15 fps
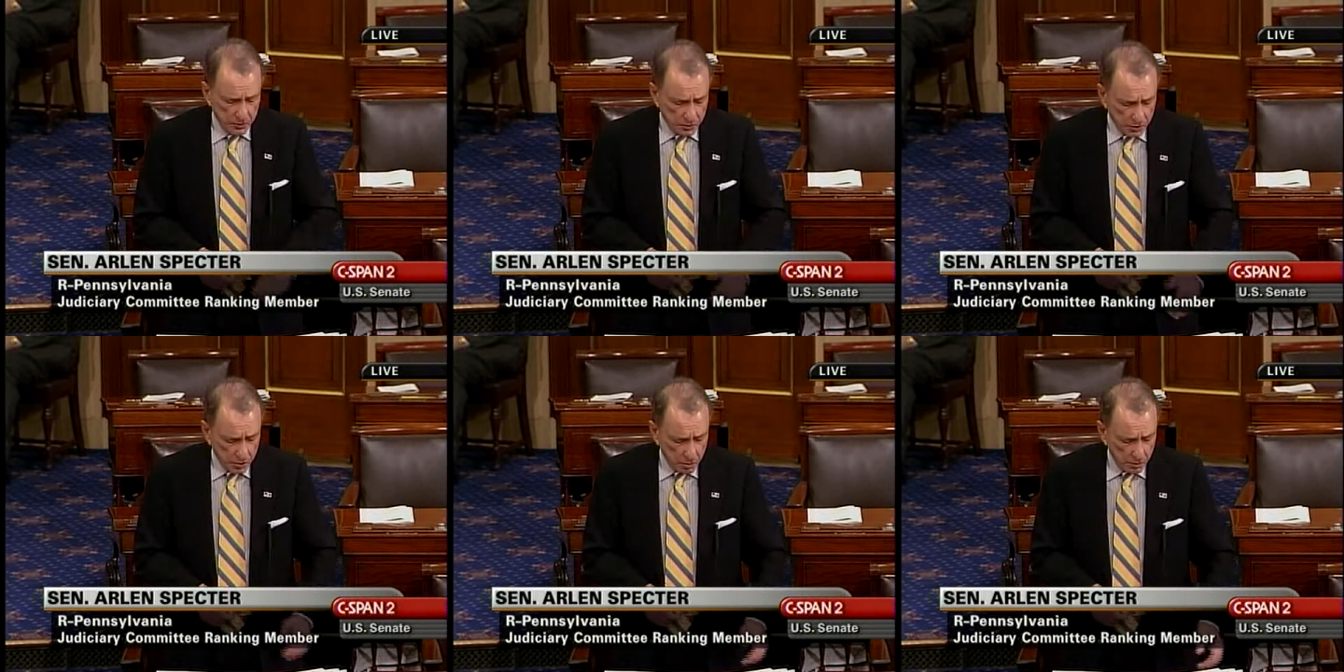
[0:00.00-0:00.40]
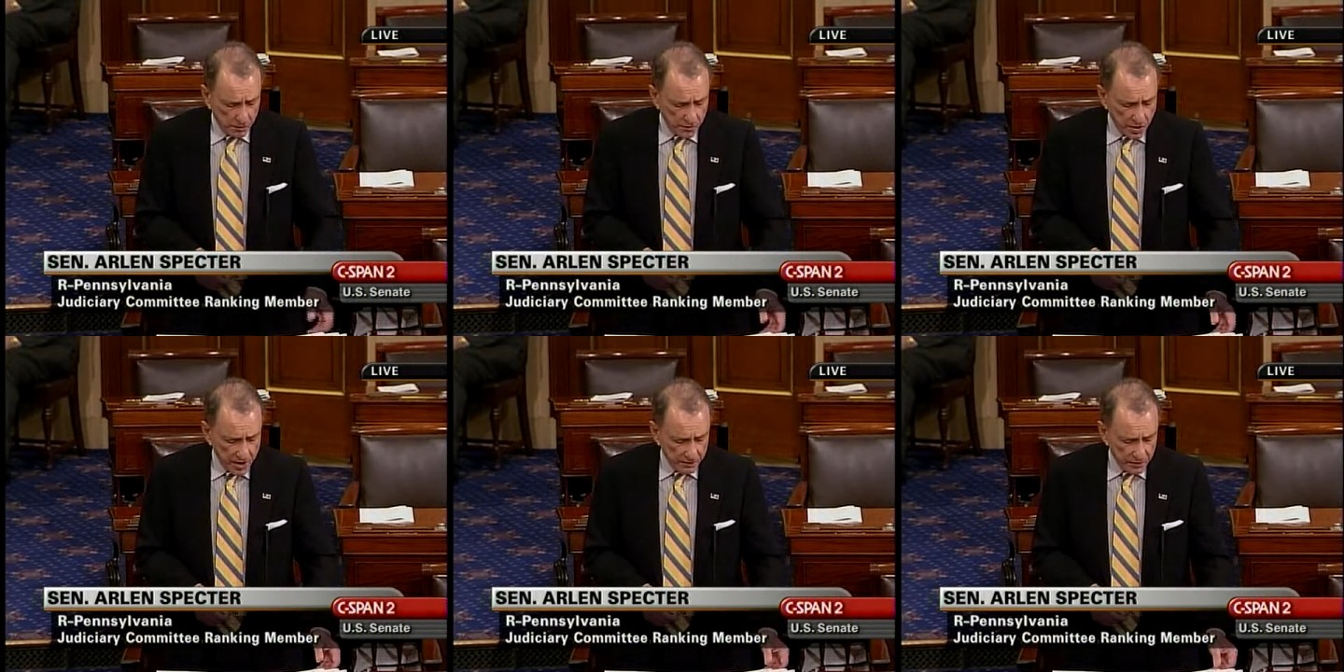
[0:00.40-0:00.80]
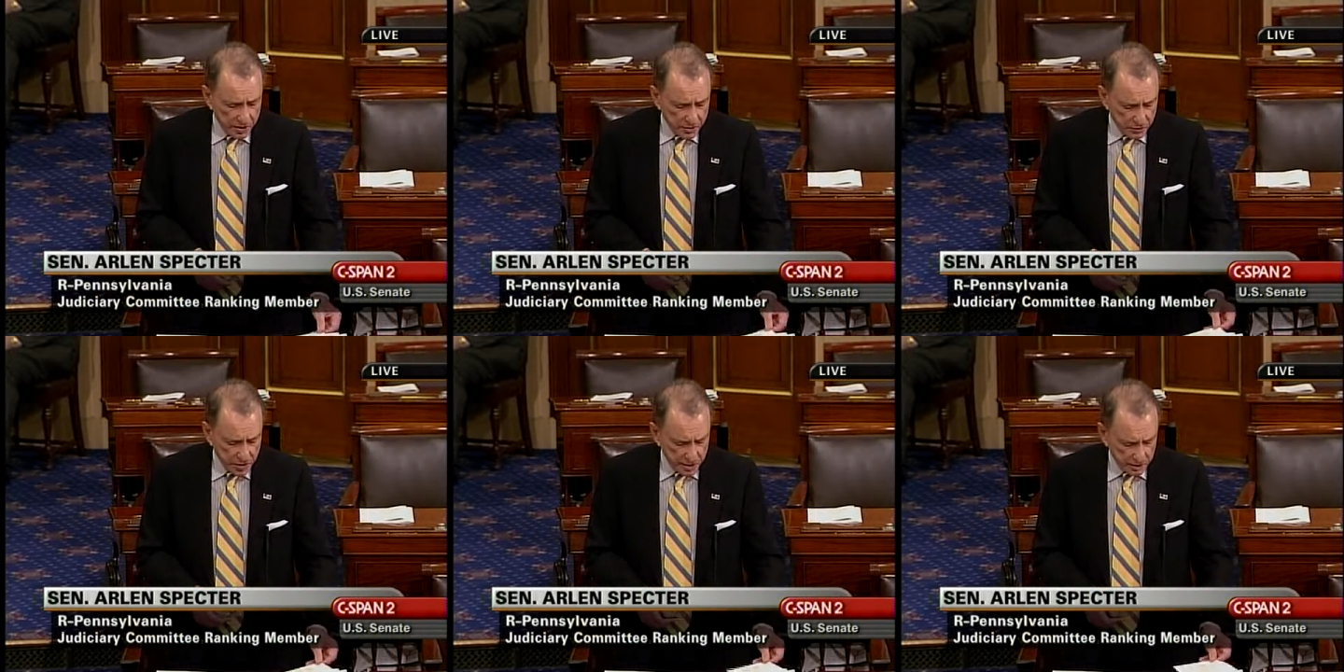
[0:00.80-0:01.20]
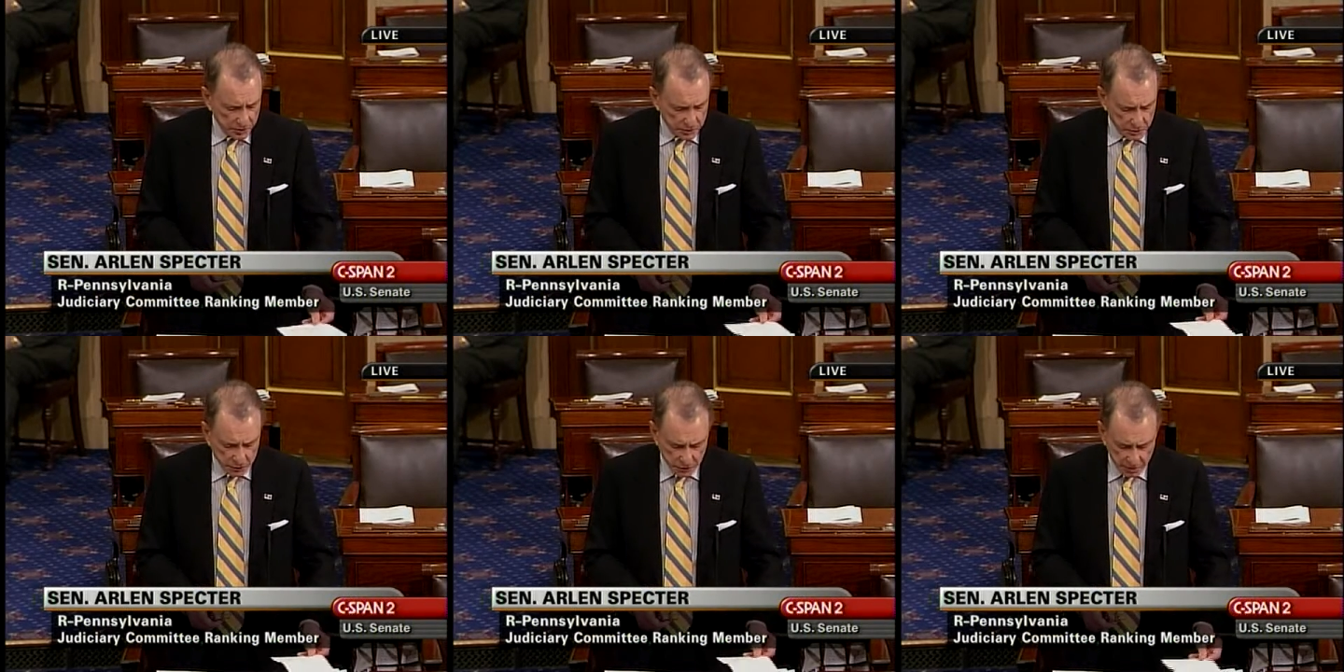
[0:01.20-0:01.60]
to notify the
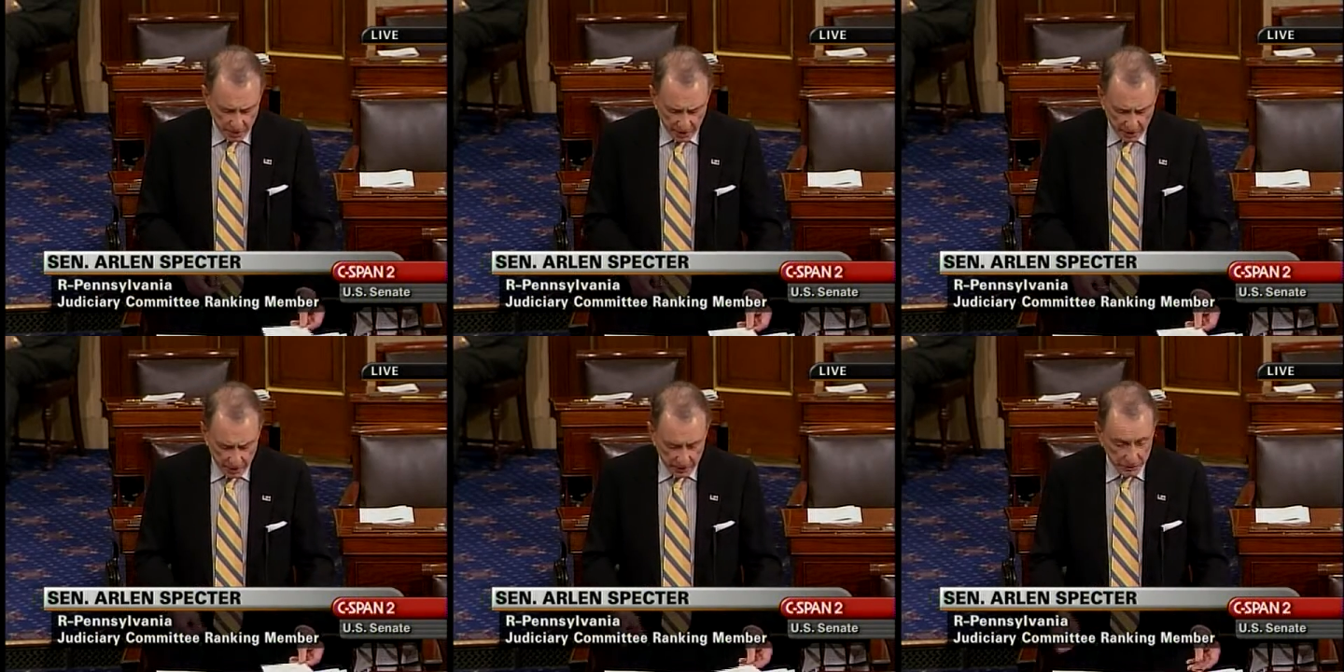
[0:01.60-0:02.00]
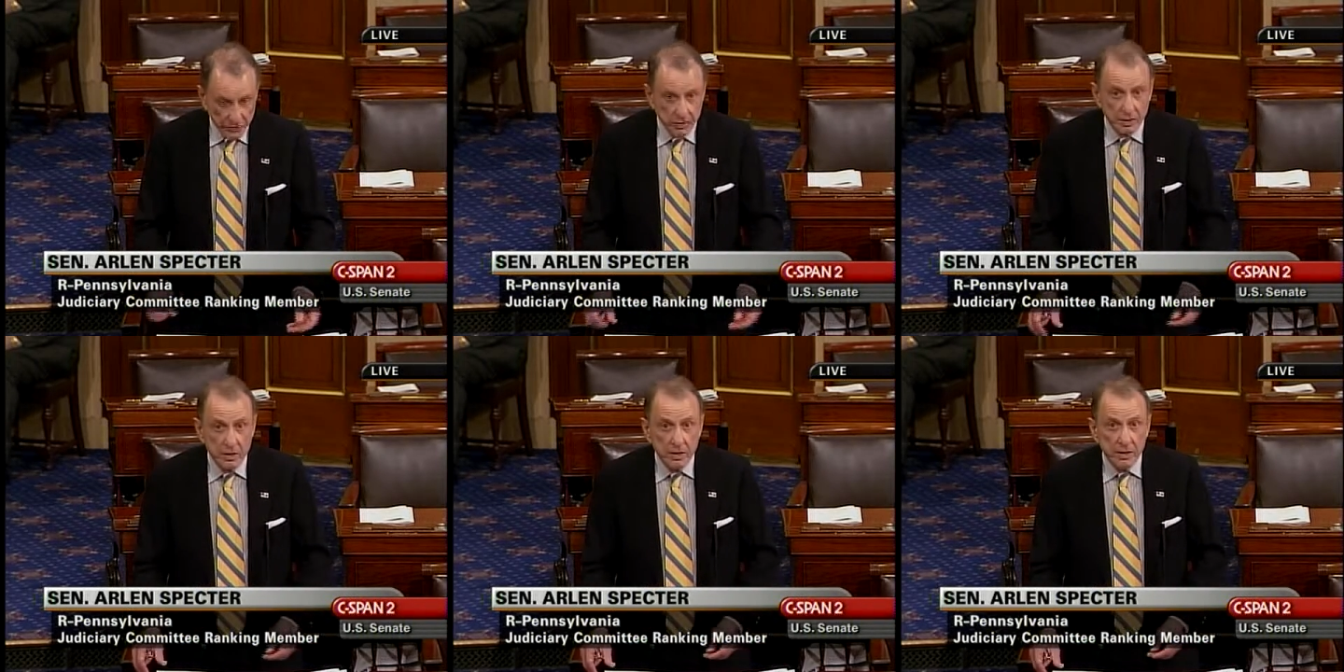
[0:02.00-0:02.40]
intelligence committees.